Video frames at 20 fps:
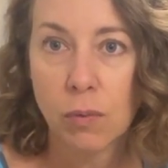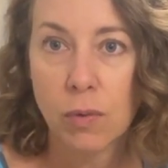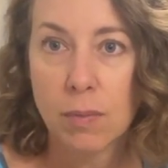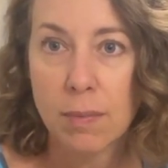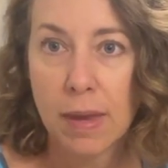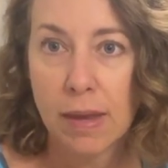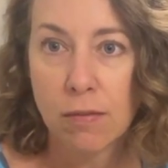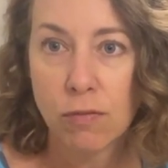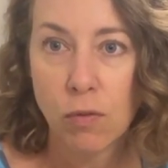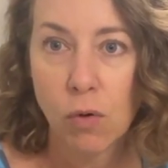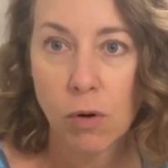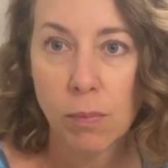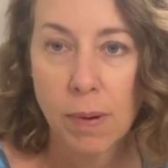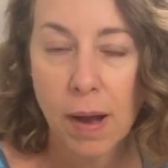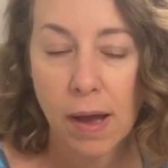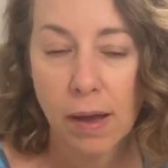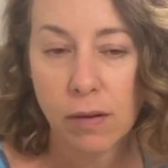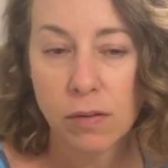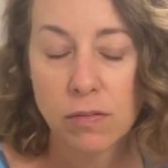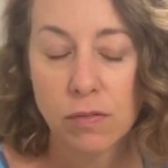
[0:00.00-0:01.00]
We make 4
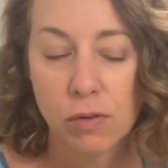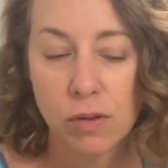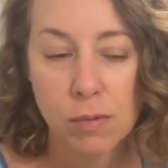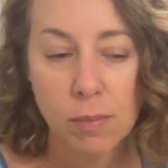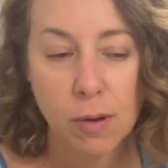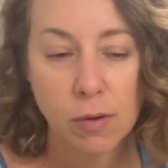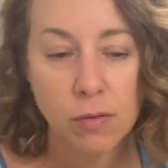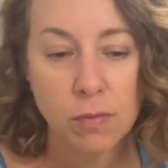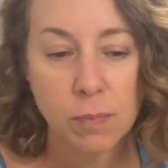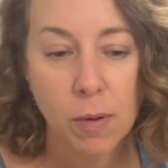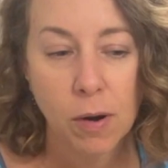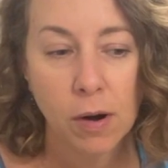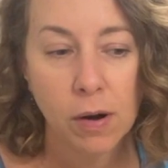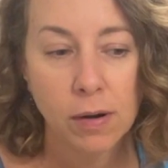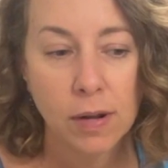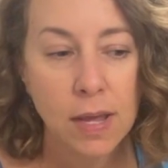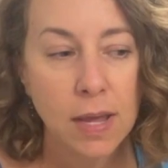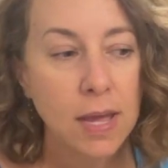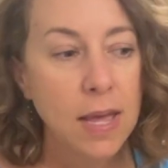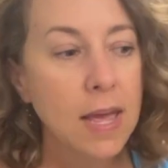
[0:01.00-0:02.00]
piles for the most
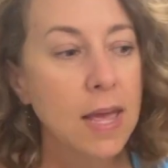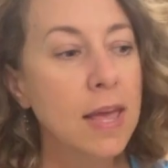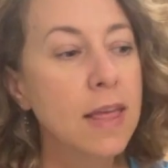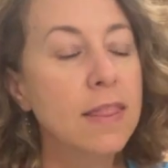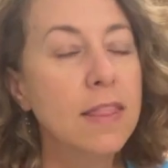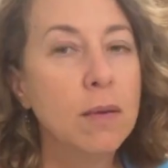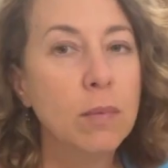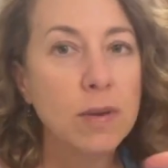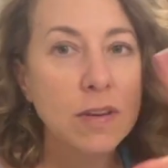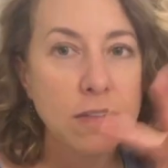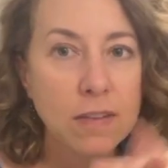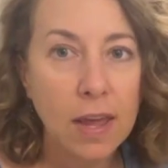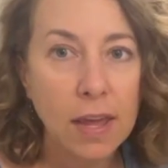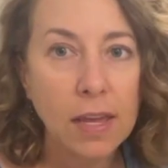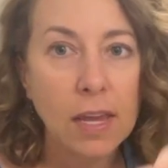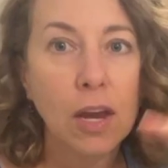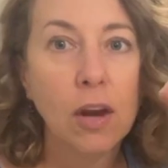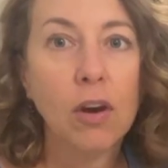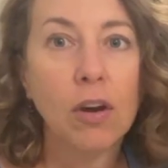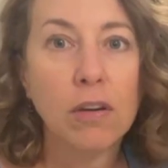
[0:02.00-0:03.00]
part, then we
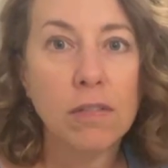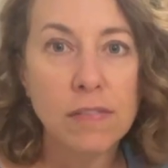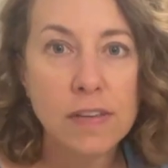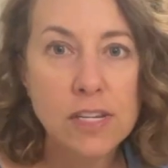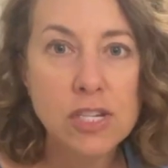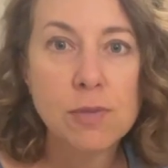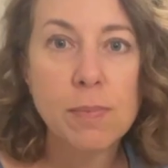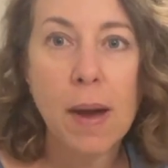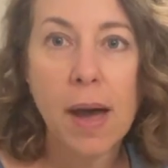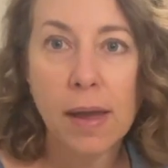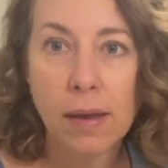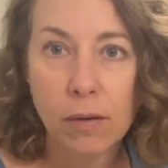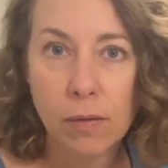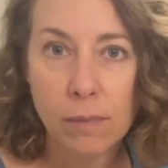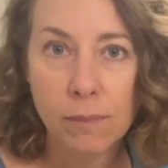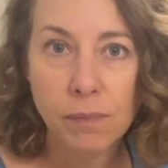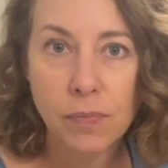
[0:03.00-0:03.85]
take care of each pile.